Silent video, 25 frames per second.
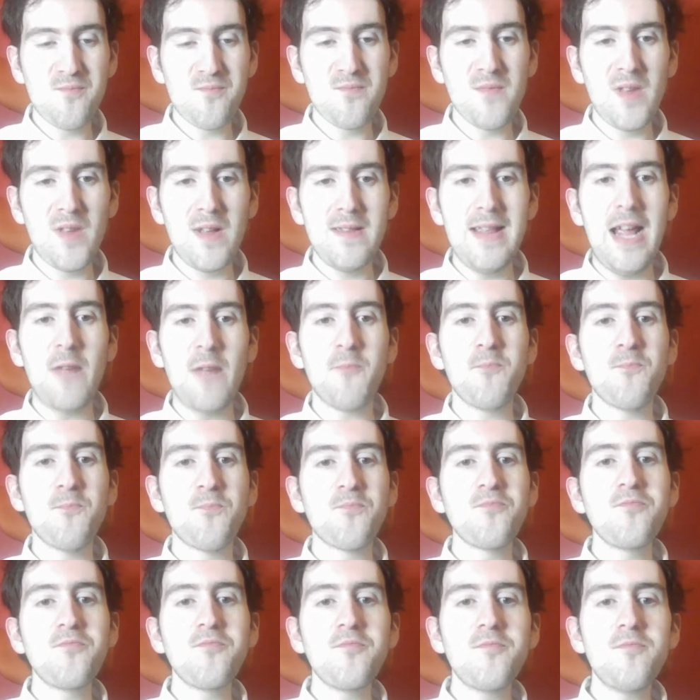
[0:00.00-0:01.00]
Yeah.
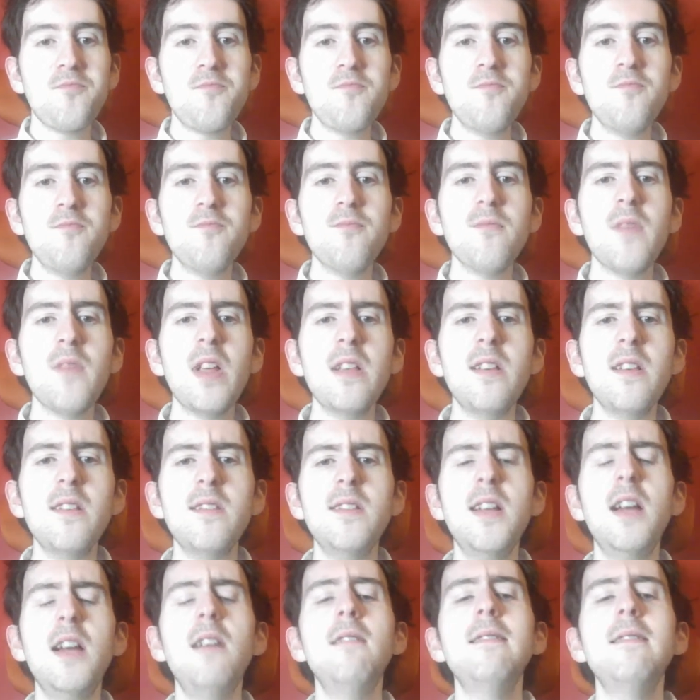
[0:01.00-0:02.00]
So
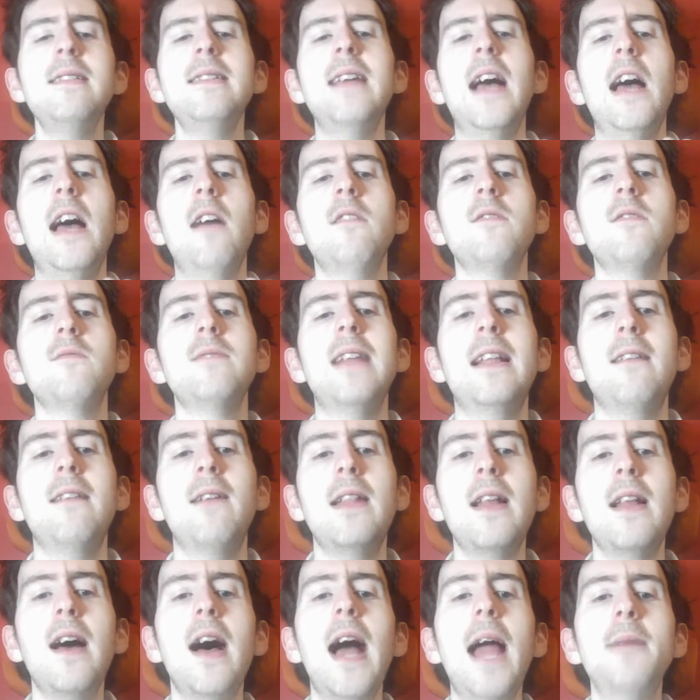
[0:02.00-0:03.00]
Snow knows that they're
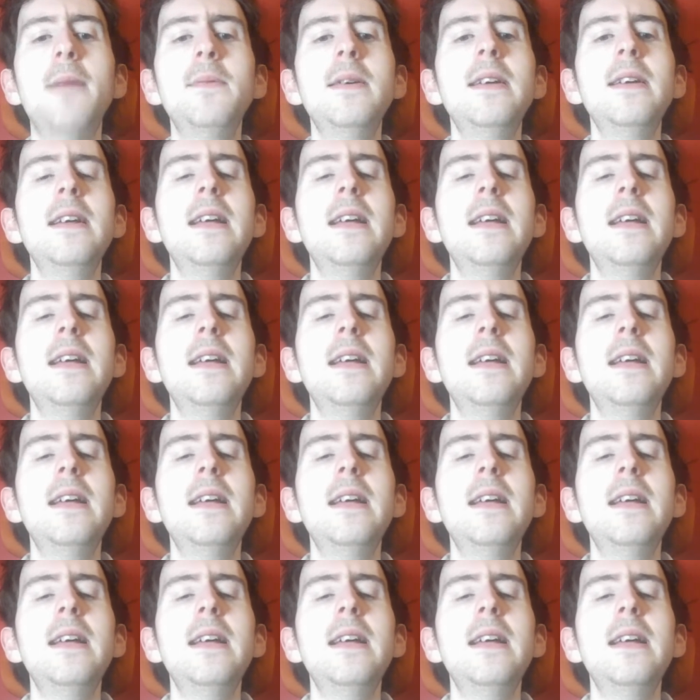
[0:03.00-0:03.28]
alive,